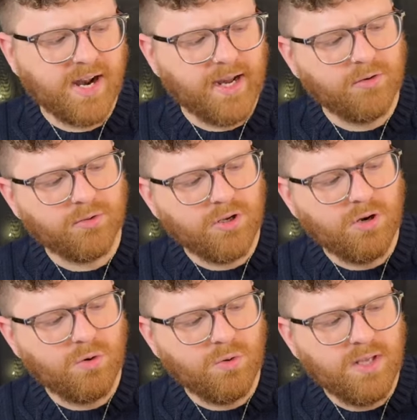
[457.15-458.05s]
I don't
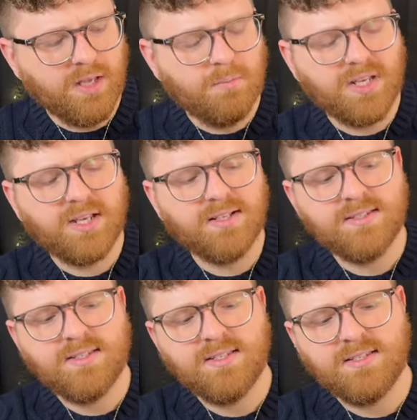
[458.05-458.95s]
know, because
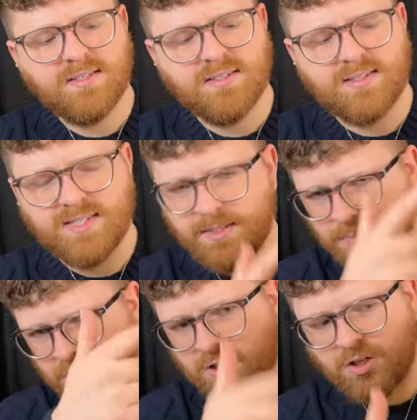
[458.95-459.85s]
the
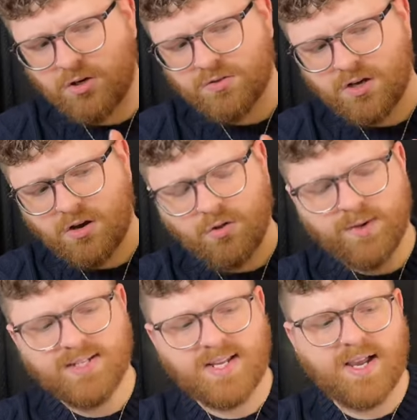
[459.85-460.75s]
zipper goes all the
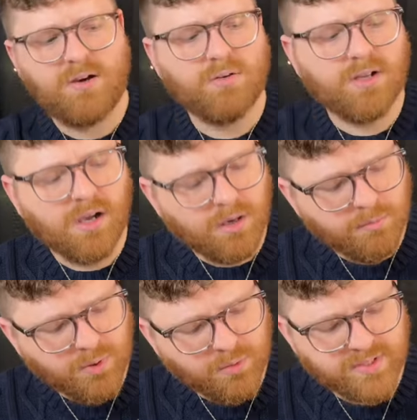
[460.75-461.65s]
way down on
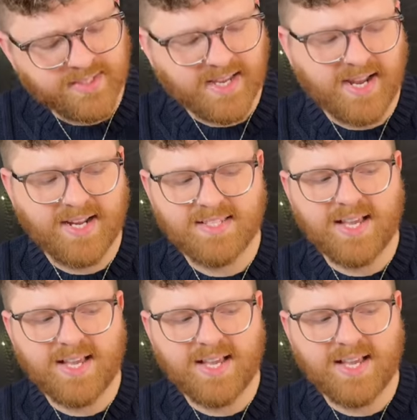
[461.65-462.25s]
both sides,